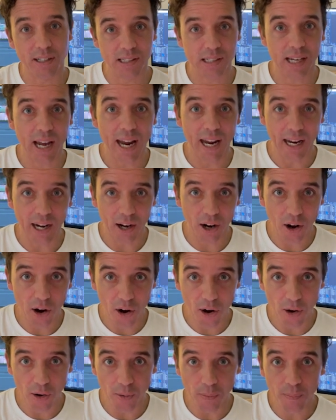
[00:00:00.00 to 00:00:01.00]
staying at
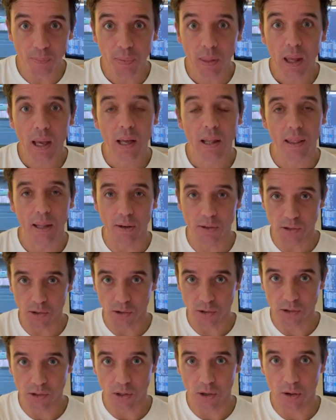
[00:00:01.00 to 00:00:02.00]
home, there was
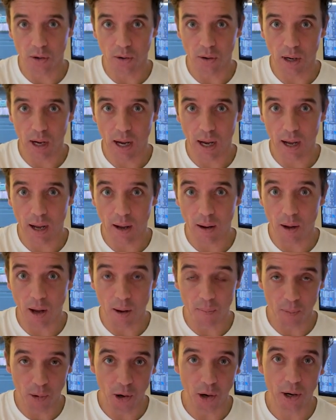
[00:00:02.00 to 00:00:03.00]
also a
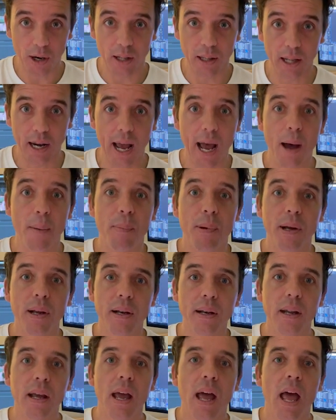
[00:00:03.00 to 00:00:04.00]
murder that
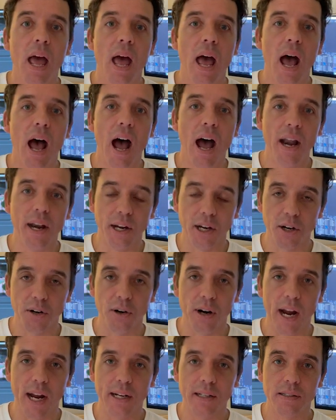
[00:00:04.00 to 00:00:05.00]
happened, and it
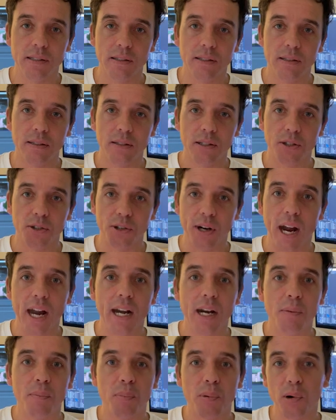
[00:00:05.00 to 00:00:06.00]

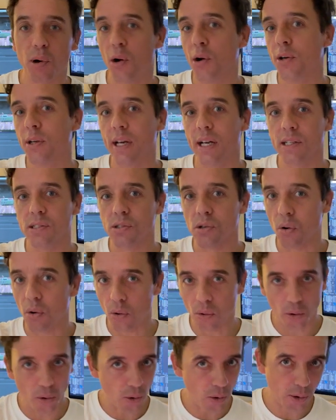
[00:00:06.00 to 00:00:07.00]
created protests
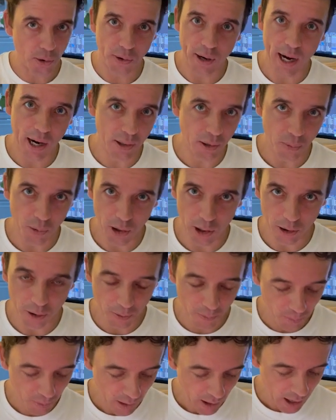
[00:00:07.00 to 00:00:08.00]
all around the world.
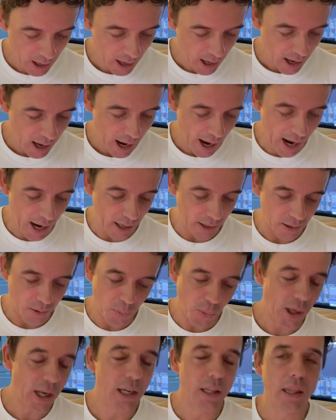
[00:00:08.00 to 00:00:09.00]
And the
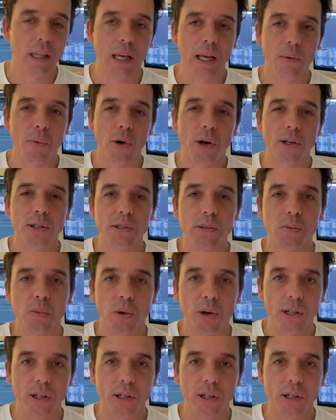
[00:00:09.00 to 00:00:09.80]
weird thing was